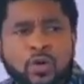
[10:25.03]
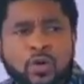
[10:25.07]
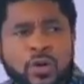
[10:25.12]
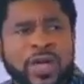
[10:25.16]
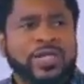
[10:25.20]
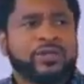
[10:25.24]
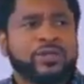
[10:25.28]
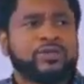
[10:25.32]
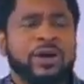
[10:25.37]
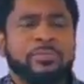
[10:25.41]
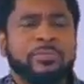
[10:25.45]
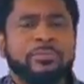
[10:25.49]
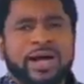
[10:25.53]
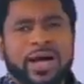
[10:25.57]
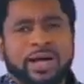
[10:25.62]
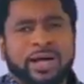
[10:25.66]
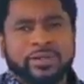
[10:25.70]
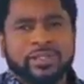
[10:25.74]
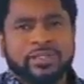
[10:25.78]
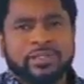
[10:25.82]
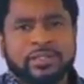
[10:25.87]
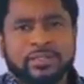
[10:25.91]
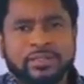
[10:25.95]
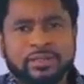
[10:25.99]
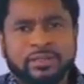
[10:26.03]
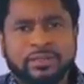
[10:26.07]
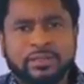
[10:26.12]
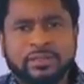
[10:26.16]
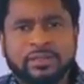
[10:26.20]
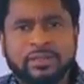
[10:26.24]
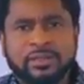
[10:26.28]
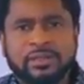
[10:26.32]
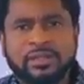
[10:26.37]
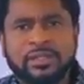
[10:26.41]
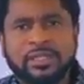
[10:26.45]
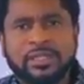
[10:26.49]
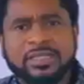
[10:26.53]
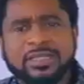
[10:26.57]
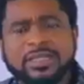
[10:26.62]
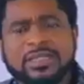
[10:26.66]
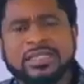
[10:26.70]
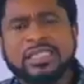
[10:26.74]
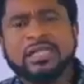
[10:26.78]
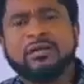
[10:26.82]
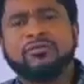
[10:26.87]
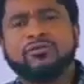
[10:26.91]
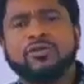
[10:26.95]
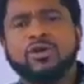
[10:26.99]
when you are married. The
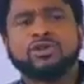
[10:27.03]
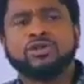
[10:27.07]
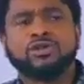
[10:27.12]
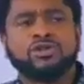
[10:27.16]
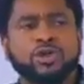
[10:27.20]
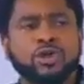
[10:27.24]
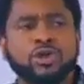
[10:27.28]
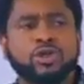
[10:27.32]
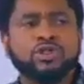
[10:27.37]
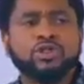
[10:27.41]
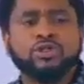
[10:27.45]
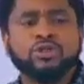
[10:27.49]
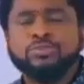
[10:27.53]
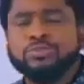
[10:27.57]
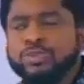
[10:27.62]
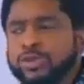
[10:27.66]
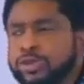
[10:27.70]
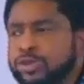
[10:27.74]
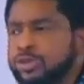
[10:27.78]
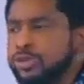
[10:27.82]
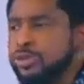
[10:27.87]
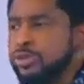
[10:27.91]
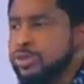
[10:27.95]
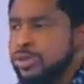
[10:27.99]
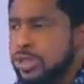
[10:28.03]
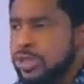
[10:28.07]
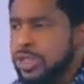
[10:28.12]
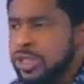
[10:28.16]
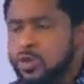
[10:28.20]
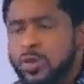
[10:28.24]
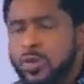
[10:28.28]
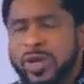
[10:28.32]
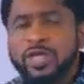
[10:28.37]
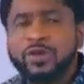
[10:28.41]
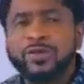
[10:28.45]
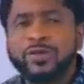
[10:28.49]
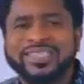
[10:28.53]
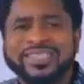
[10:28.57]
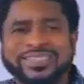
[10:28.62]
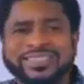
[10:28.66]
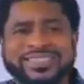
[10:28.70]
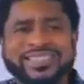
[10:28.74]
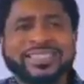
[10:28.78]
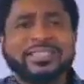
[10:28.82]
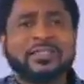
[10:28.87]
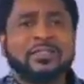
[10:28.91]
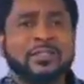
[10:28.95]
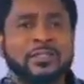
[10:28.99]
self-control you build when you are
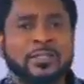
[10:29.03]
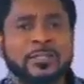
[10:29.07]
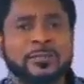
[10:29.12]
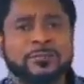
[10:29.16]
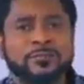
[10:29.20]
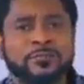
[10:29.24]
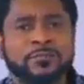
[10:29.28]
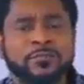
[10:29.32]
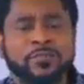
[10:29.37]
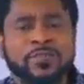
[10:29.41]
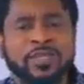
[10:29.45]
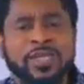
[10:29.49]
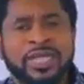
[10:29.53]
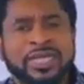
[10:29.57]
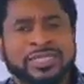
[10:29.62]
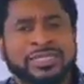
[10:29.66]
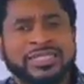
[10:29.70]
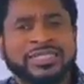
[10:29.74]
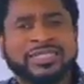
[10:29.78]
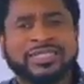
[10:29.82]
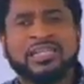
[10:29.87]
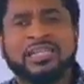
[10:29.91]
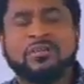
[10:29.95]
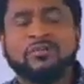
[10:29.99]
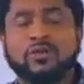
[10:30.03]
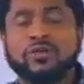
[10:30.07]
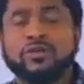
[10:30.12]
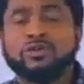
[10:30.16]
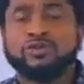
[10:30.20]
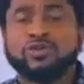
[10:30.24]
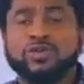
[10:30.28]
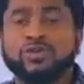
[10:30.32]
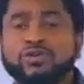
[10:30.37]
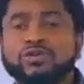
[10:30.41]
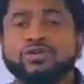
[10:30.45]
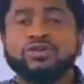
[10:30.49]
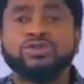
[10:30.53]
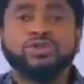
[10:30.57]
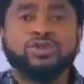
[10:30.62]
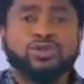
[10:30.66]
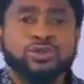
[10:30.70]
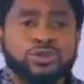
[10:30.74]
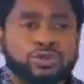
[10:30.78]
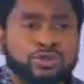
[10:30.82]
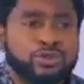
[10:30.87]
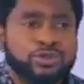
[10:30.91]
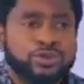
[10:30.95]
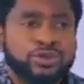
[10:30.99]
single is the self-control you
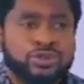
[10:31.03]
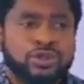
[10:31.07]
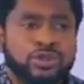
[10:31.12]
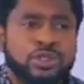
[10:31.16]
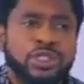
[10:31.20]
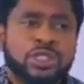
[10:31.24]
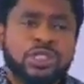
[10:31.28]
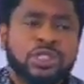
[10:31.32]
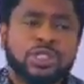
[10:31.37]
use